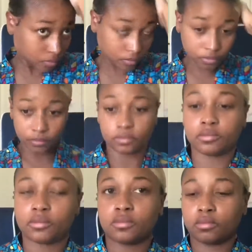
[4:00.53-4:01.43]
going to
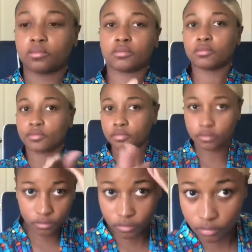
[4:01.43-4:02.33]
be having the
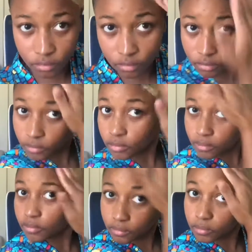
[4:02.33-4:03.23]
hair slick
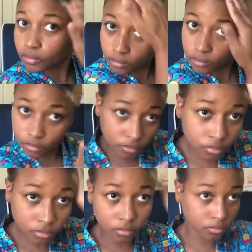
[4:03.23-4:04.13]
down
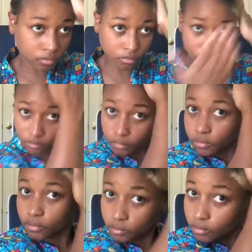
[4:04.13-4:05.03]
mostly on.
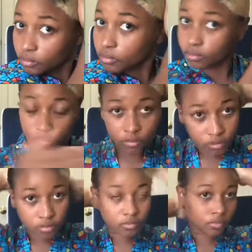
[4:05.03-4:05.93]
So
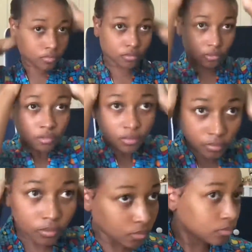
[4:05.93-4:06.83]

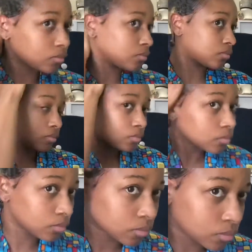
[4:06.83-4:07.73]
I want to make sure
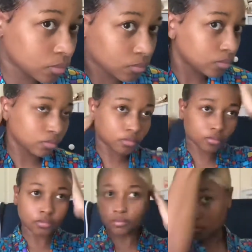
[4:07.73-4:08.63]
that side has an
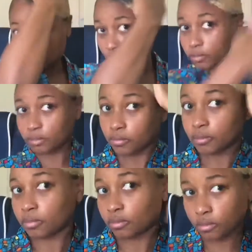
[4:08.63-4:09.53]
ample amount of
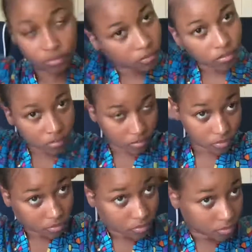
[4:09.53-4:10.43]

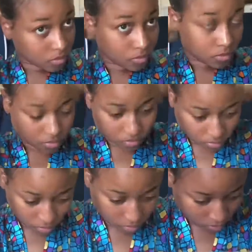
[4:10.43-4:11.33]
gel.
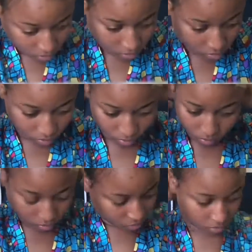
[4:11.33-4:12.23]
The other side is
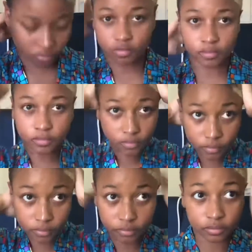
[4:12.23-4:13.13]
pretty much done.